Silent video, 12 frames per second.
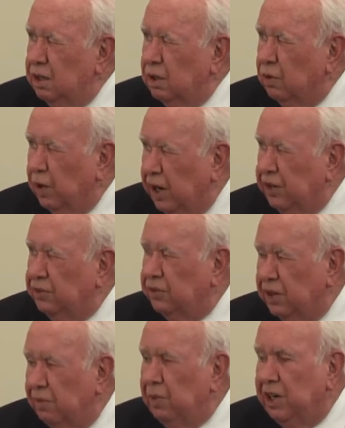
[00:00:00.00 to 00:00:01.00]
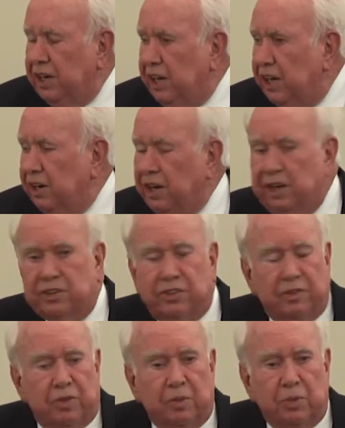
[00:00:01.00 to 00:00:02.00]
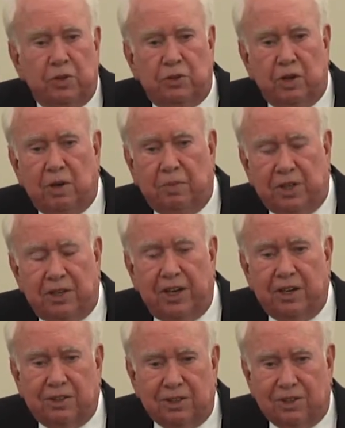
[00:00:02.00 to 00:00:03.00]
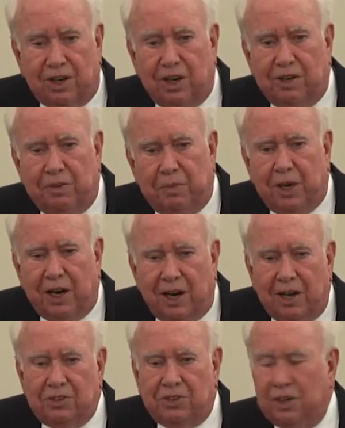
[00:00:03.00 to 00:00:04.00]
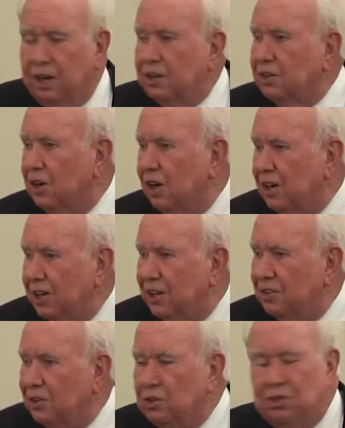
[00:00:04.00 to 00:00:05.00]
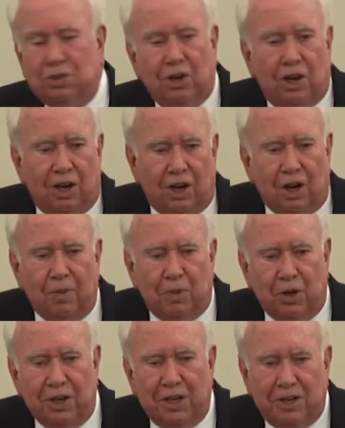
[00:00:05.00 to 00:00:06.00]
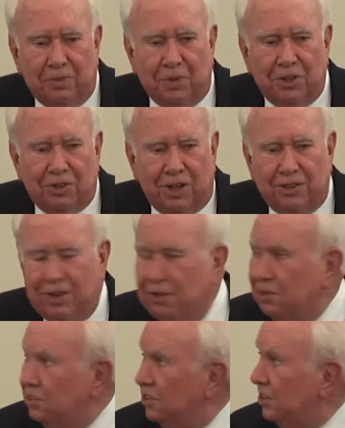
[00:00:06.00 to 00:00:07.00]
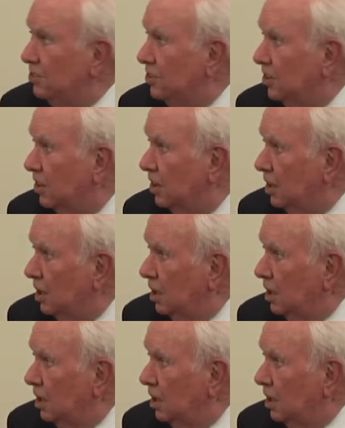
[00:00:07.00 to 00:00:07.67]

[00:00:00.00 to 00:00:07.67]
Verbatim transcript: Gray's Summit Annex of the Missouri Botanical Garden, but I started calling it the Shaw Arboretum, which I thought was easier.